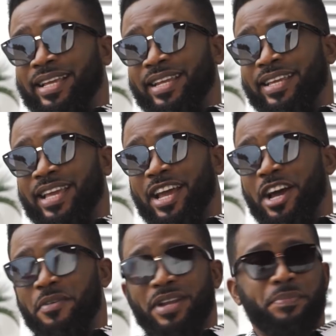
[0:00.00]
like it here.
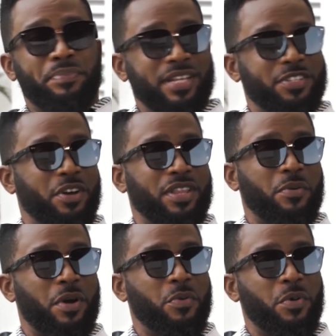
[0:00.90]
I already placed the
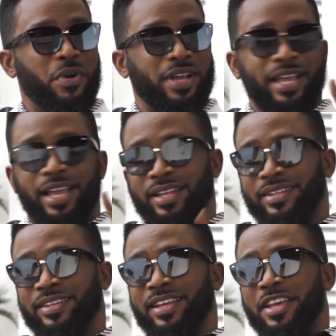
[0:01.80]
other one we're walking
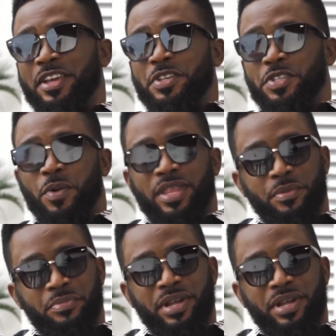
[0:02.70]
in. So when they